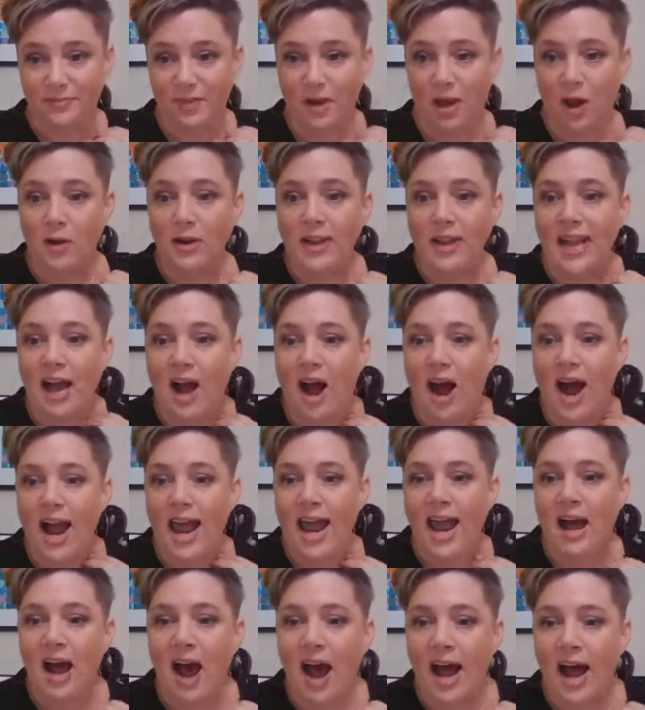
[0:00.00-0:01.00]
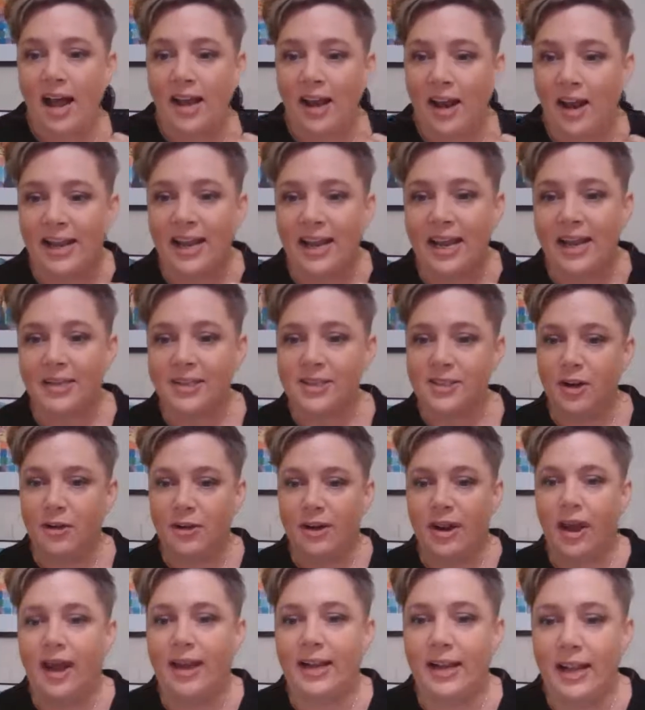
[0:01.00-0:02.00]
Eileen.
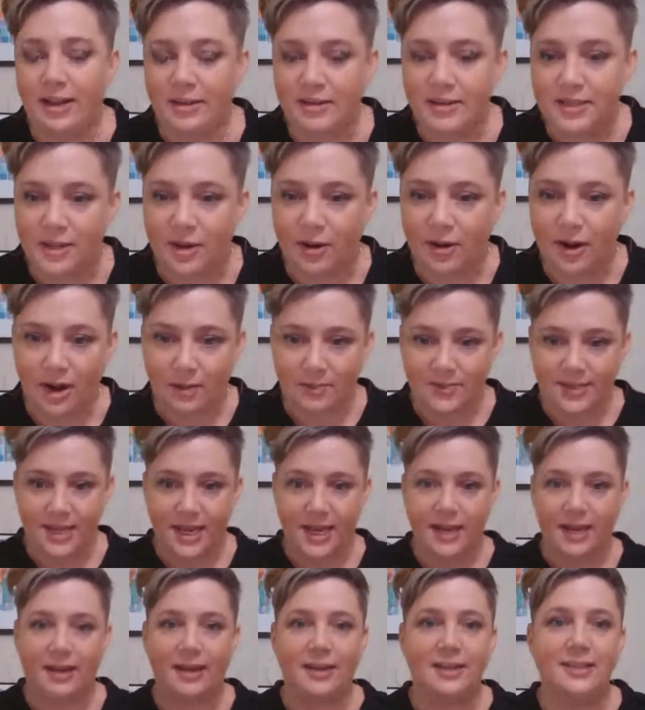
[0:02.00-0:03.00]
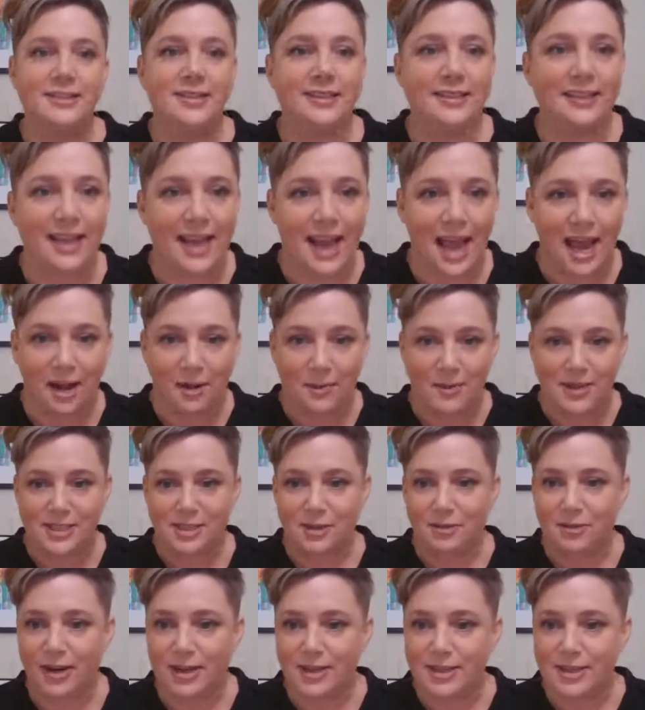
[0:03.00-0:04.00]
Sorry, I'm saying it as Leanne on my
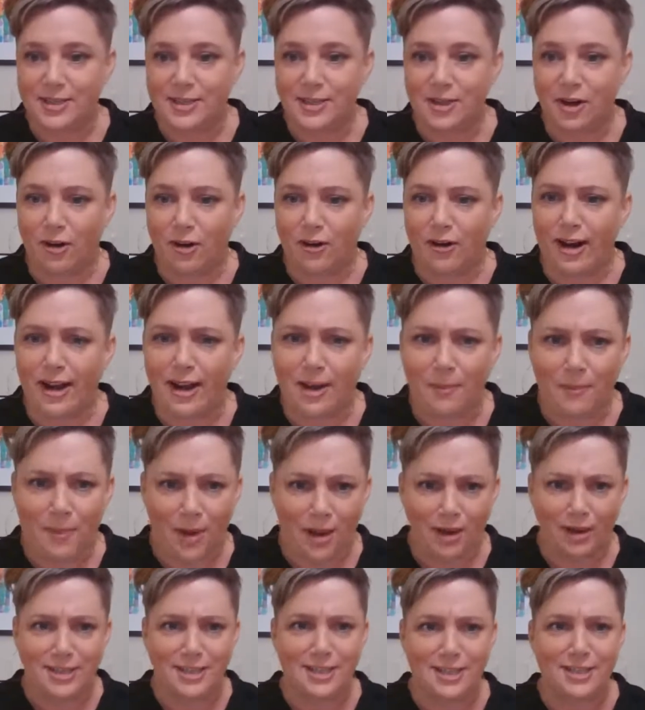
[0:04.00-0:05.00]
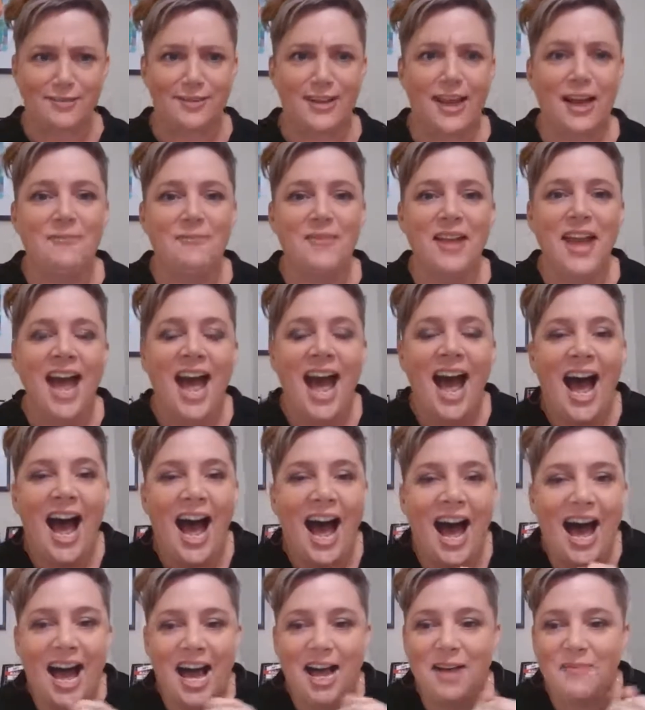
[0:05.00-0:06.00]
screen. Sorry, apologies for that.
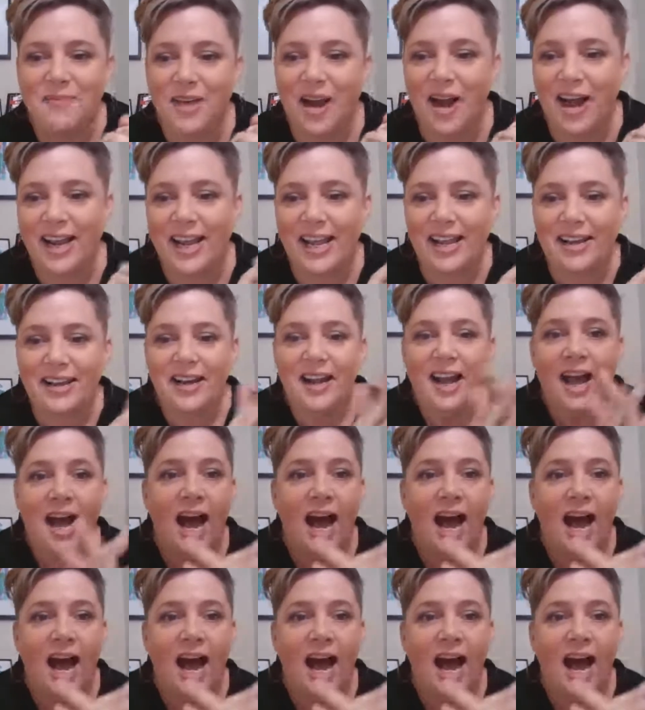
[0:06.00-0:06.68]
Eileen.